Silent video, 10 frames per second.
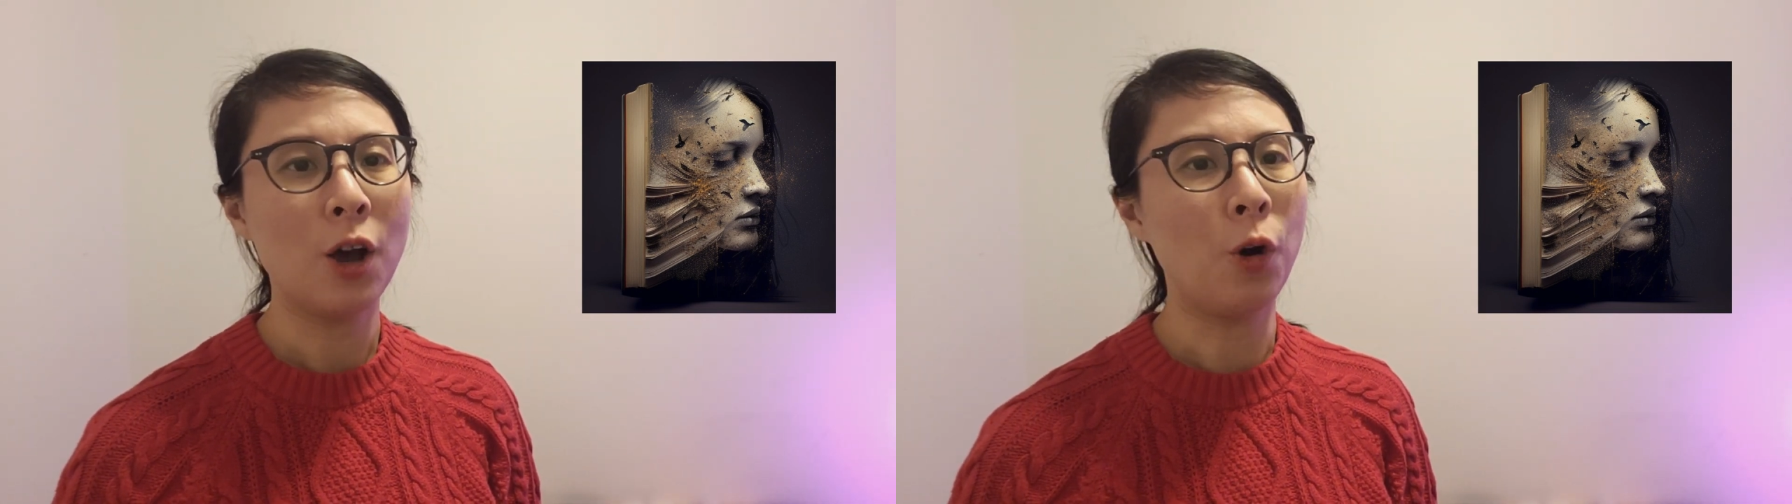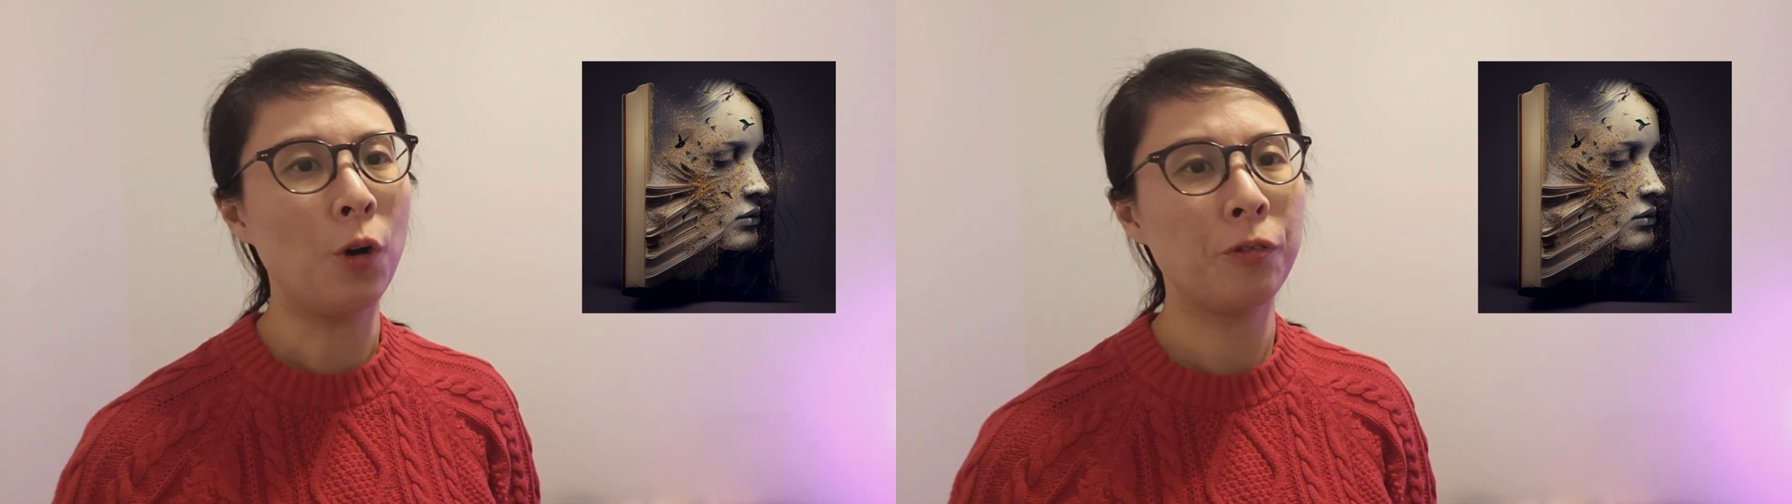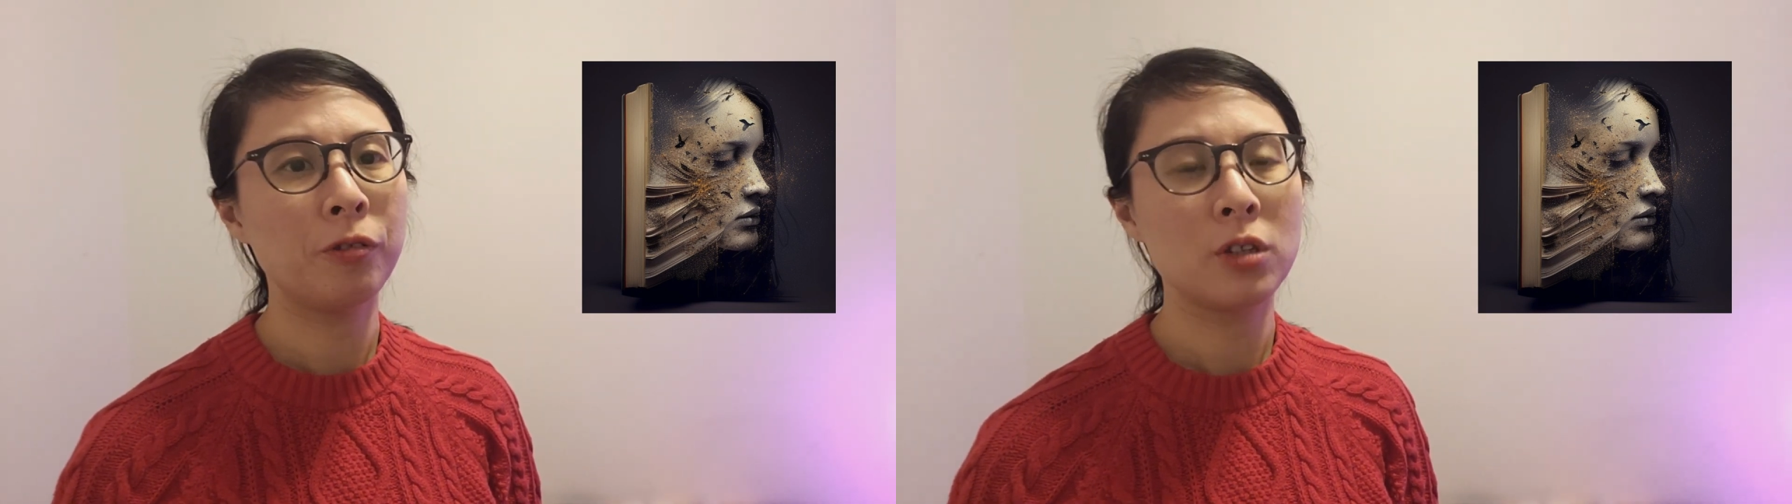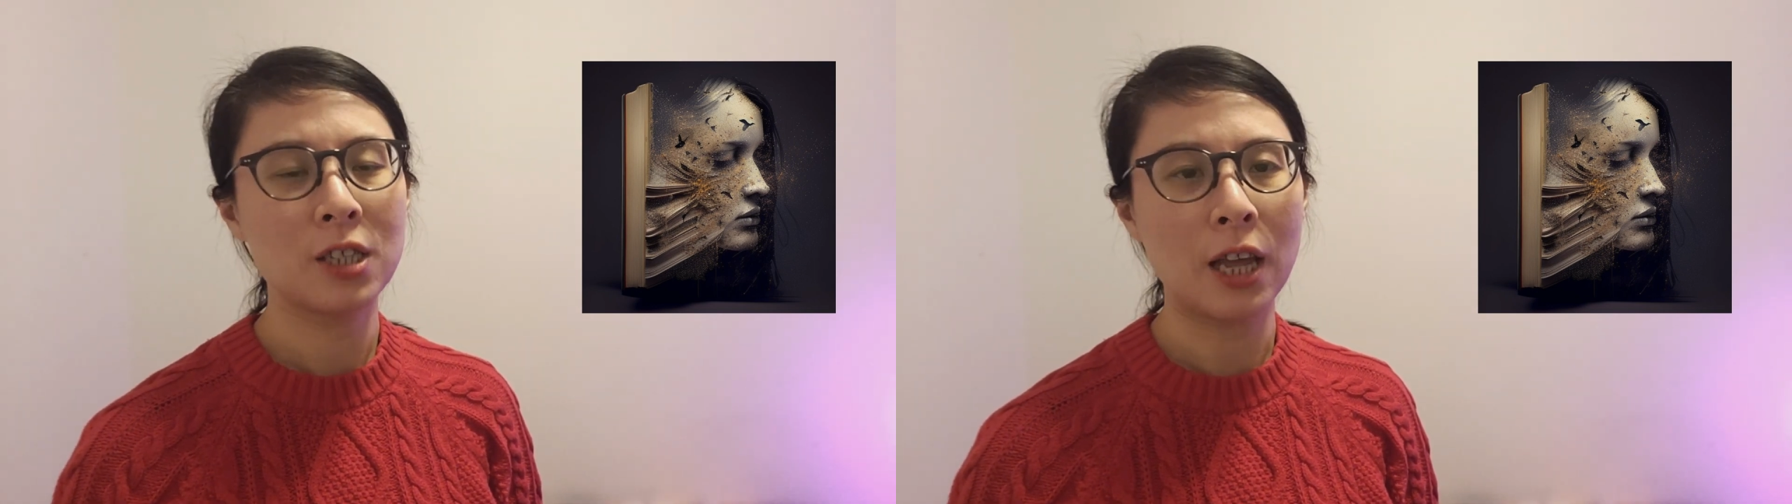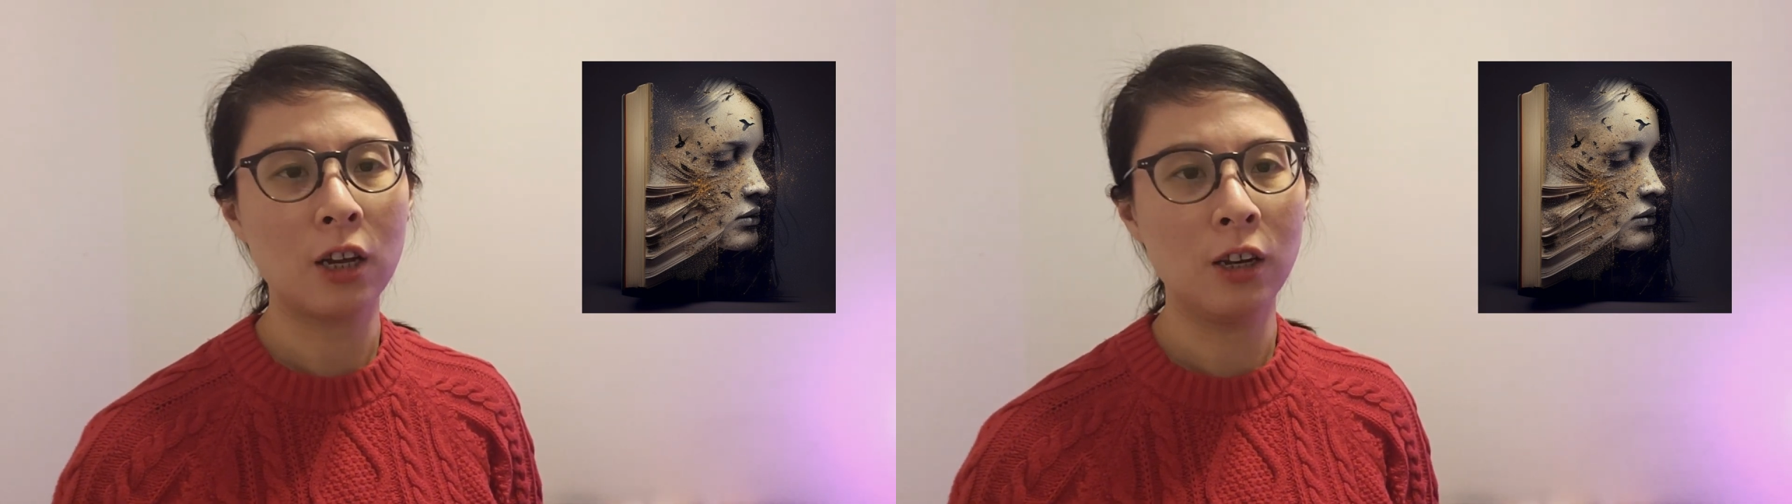of
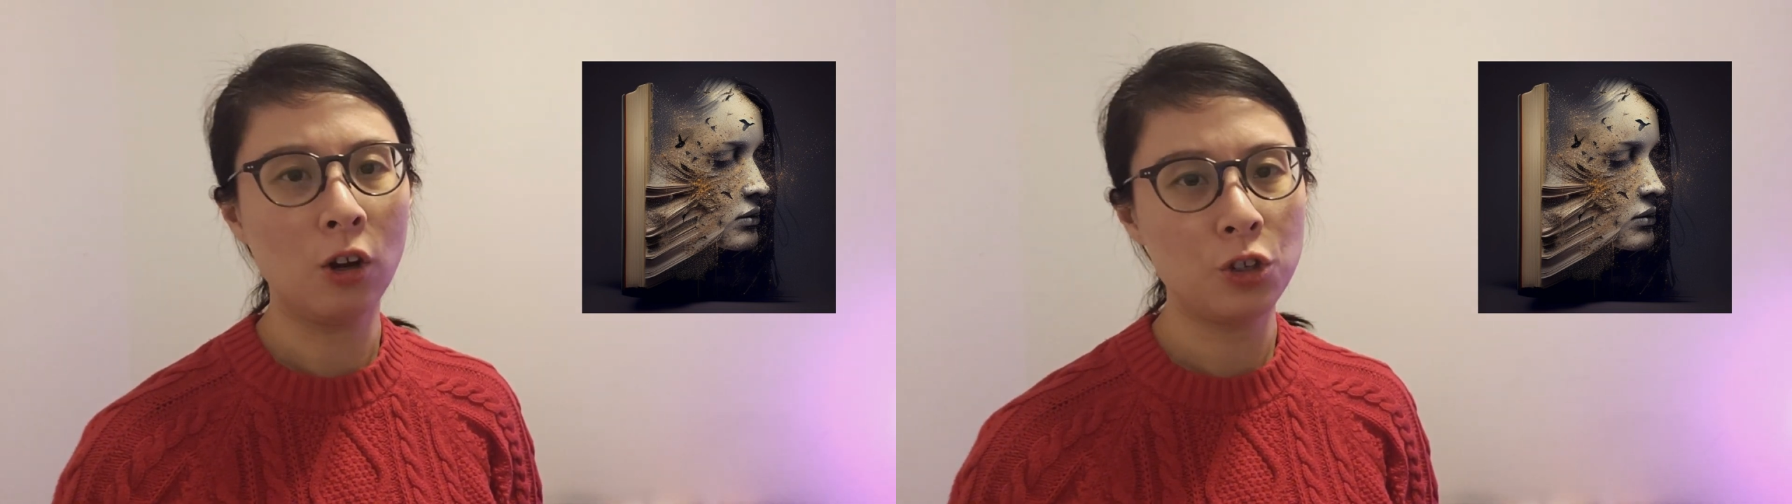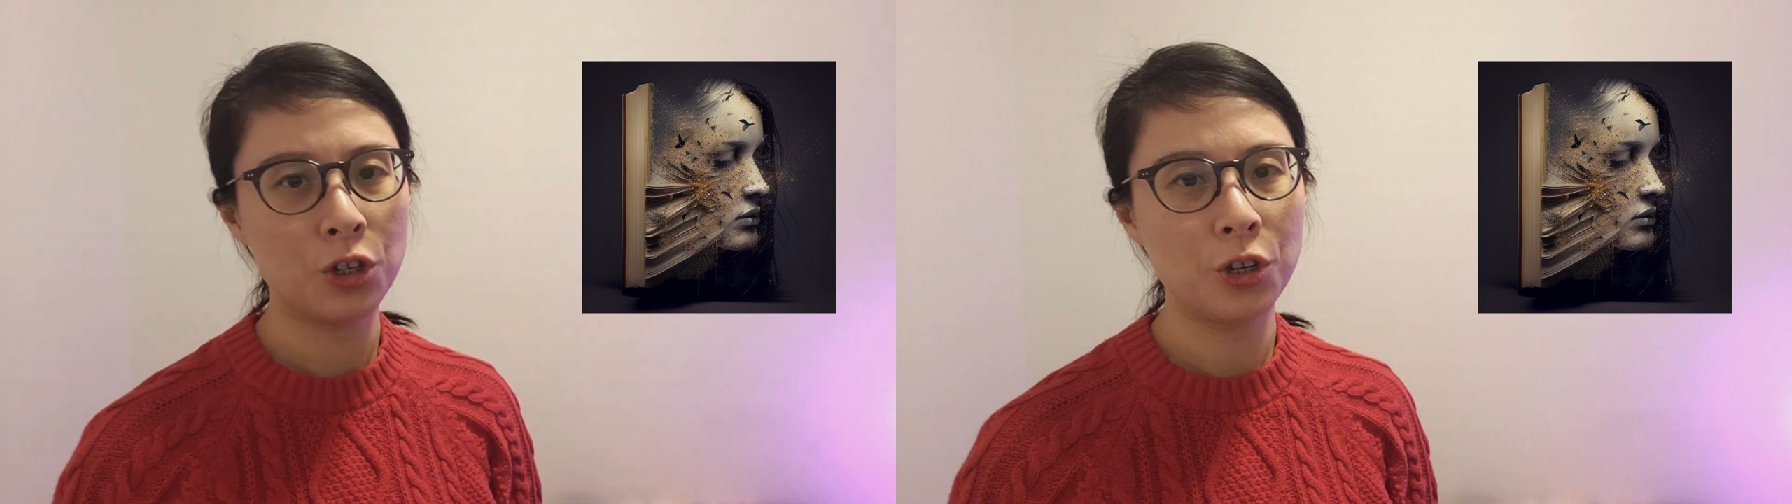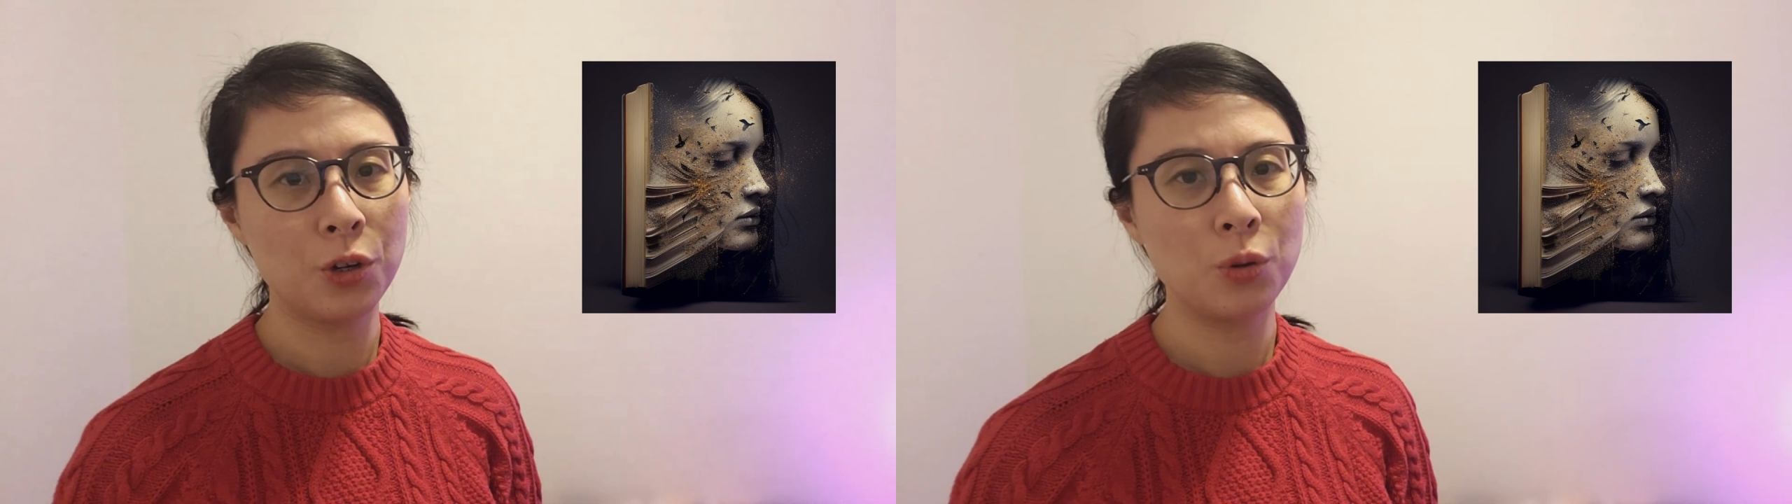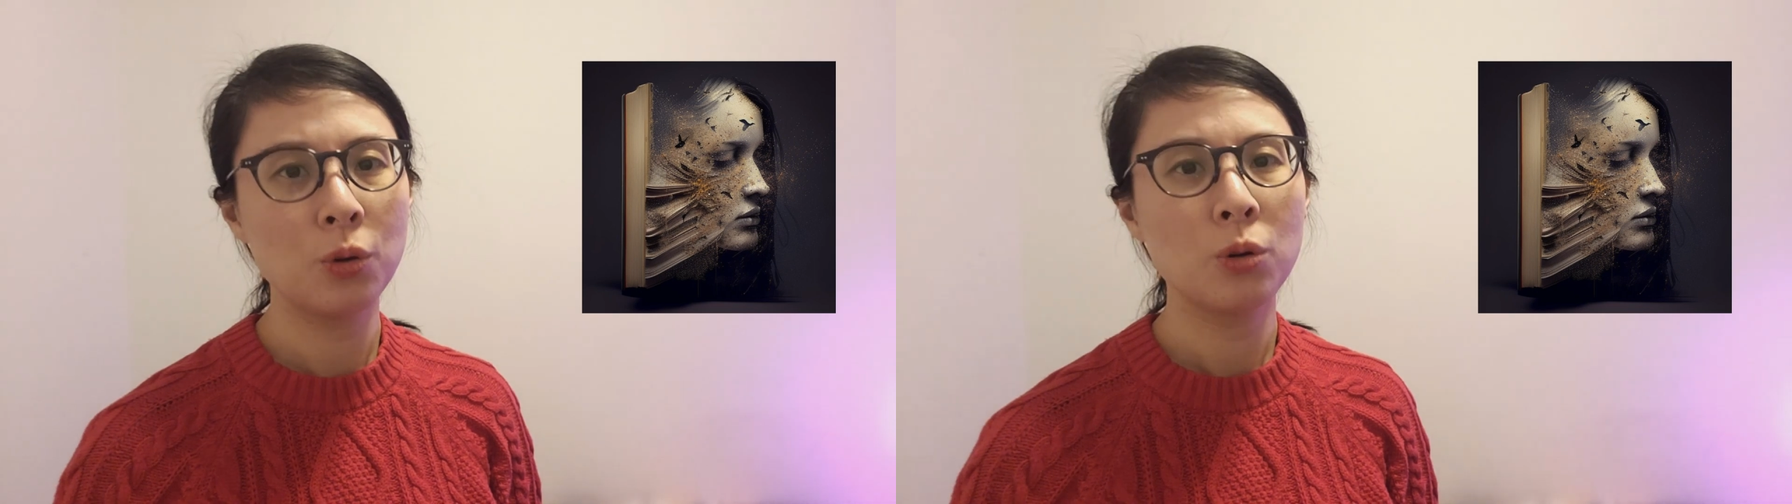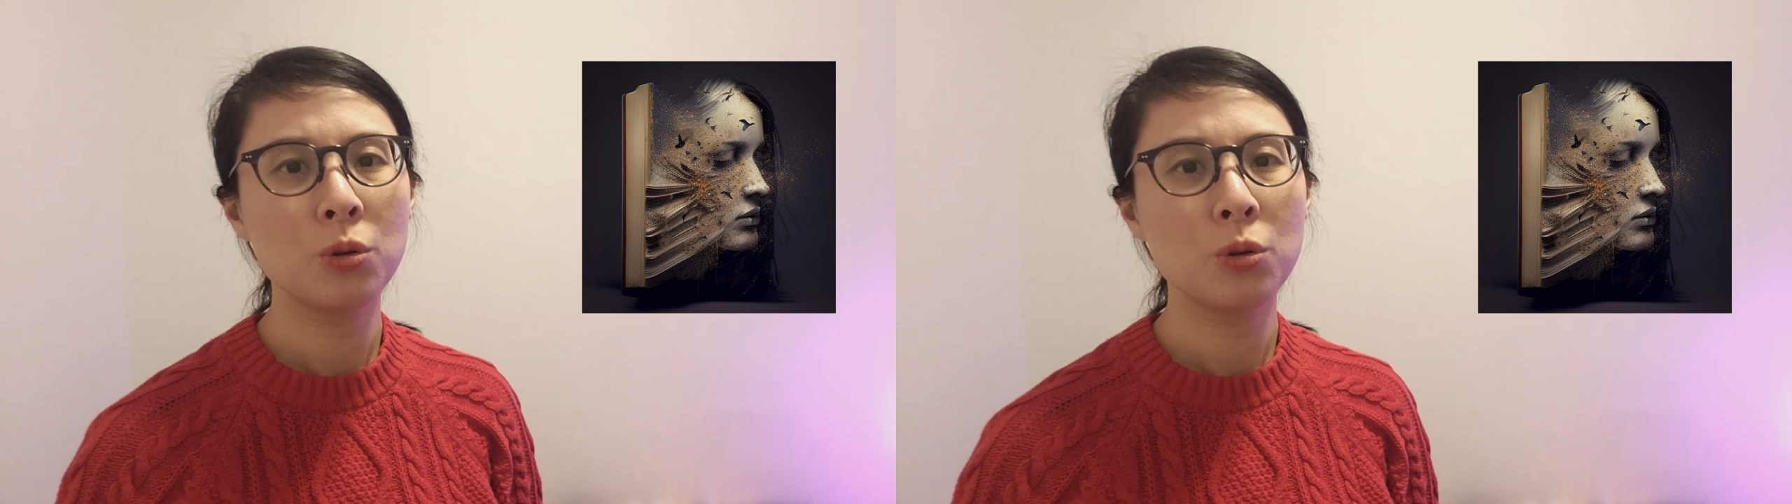psychological,